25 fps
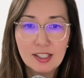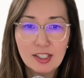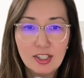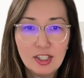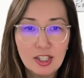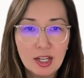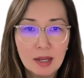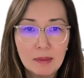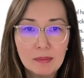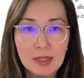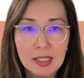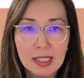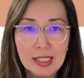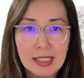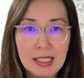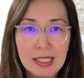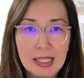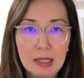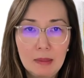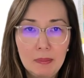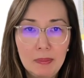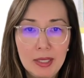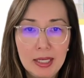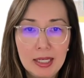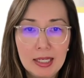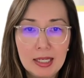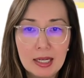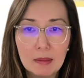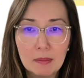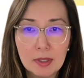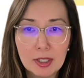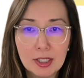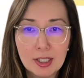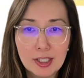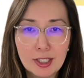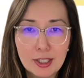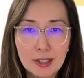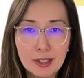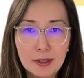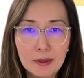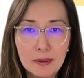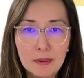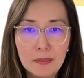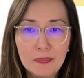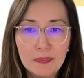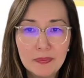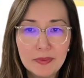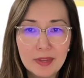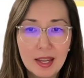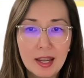jump to sneak peek number
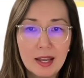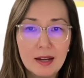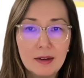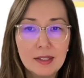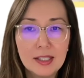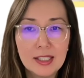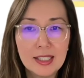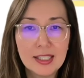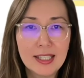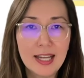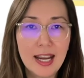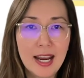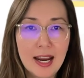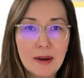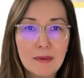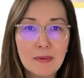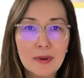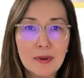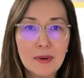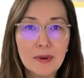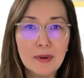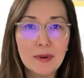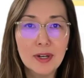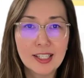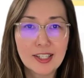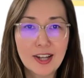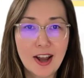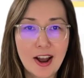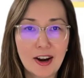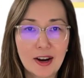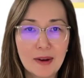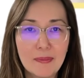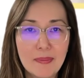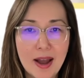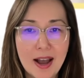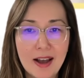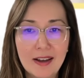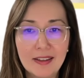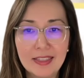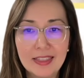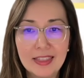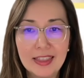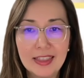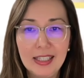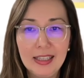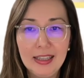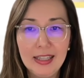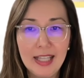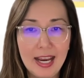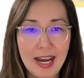two. And today we're going to talk about
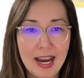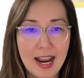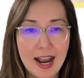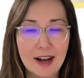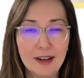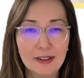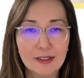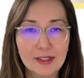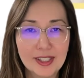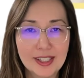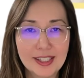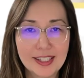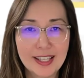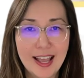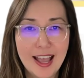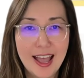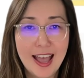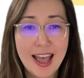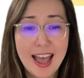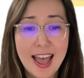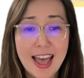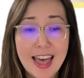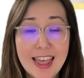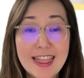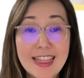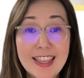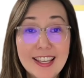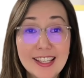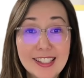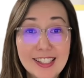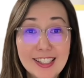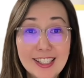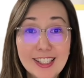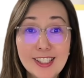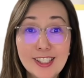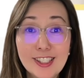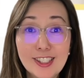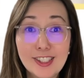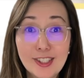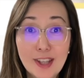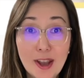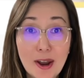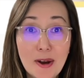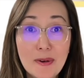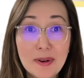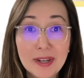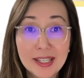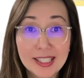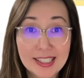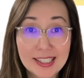the layouts. And this is
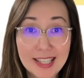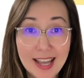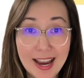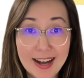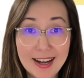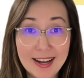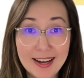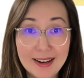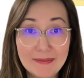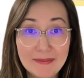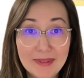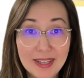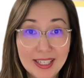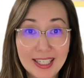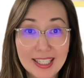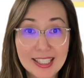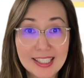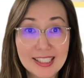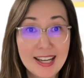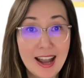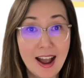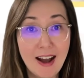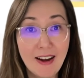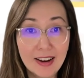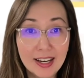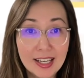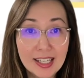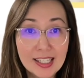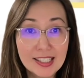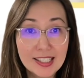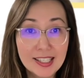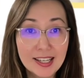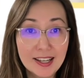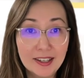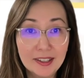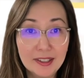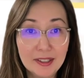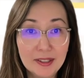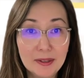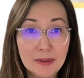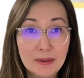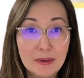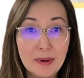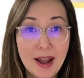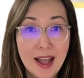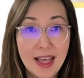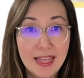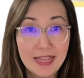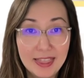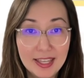so exciting because now I can tell
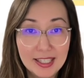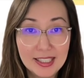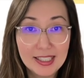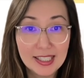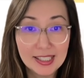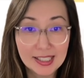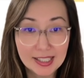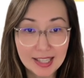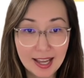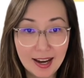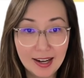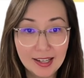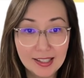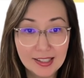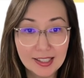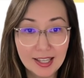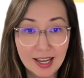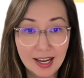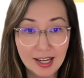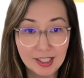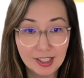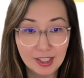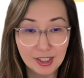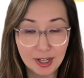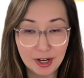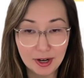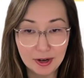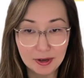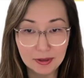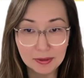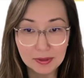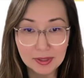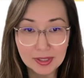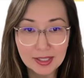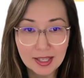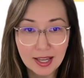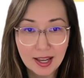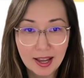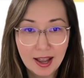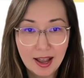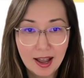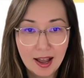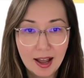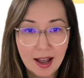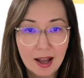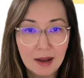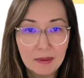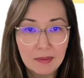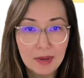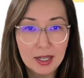you the designs I chose.
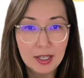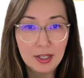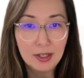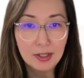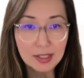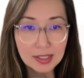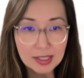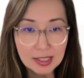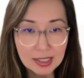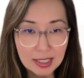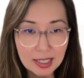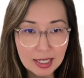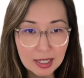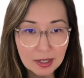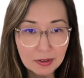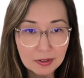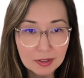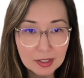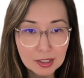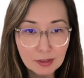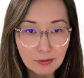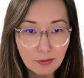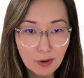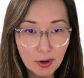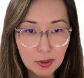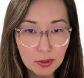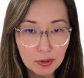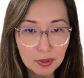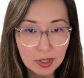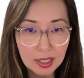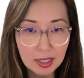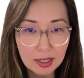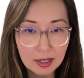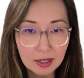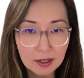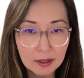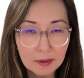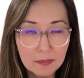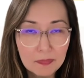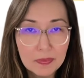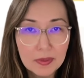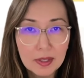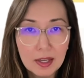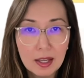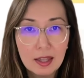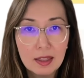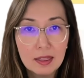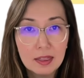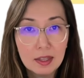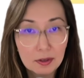And you can see here in this photo here,
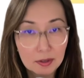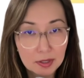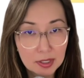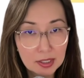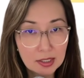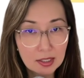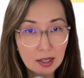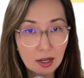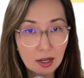there is